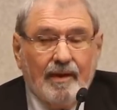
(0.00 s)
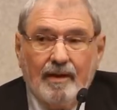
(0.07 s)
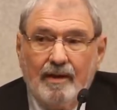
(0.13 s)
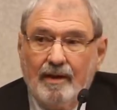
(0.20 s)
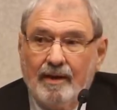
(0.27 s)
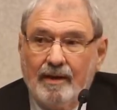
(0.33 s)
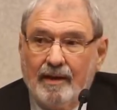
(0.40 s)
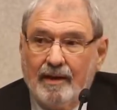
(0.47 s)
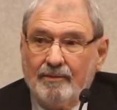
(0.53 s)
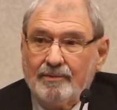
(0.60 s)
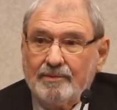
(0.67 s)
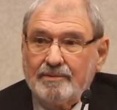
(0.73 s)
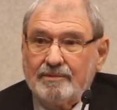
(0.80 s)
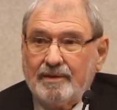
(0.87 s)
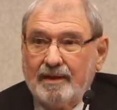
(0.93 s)
and I
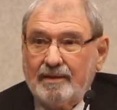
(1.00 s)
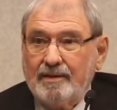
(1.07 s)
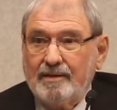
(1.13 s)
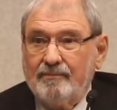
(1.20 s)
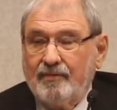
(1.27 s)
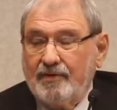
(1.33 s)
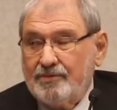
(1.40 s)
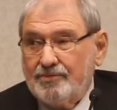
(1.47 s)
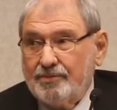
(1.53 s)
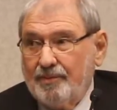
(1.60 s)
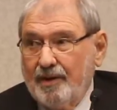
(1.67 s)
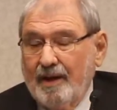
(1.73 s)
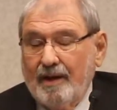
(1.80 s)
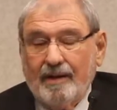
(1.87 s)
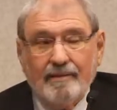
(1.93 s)
was taking feature
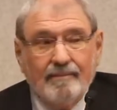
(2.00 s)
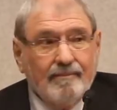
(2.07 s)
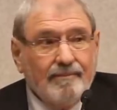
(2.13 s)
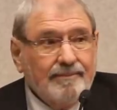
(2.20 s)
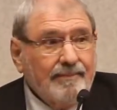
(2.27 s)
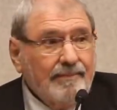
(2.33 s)
writing,